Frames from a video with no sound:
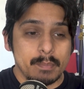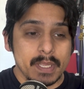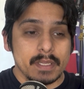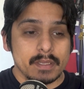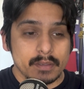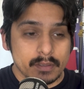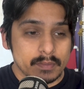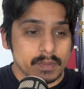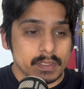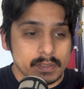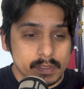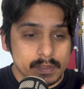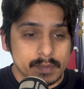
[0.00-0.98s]
bigger
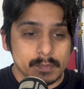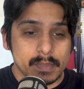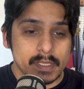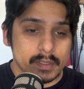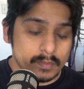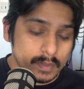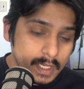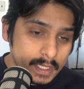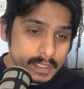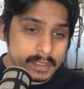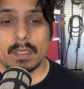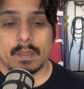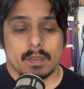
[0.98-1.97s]
than just me and
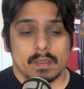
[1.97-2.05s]
Ryan.